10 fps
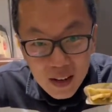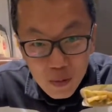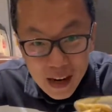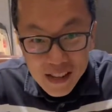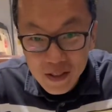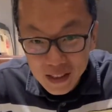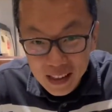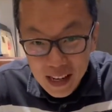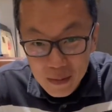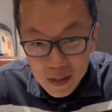razor
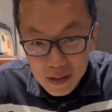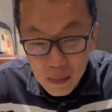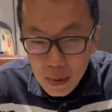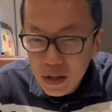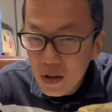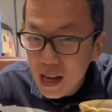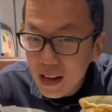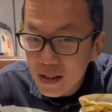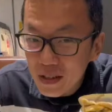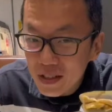clams, but they're not
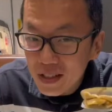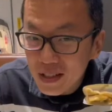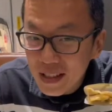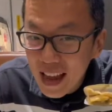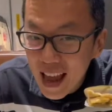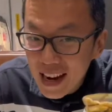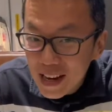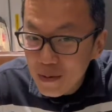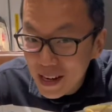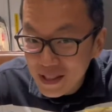just any
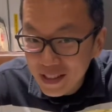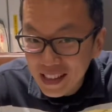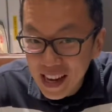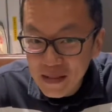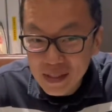razor clams.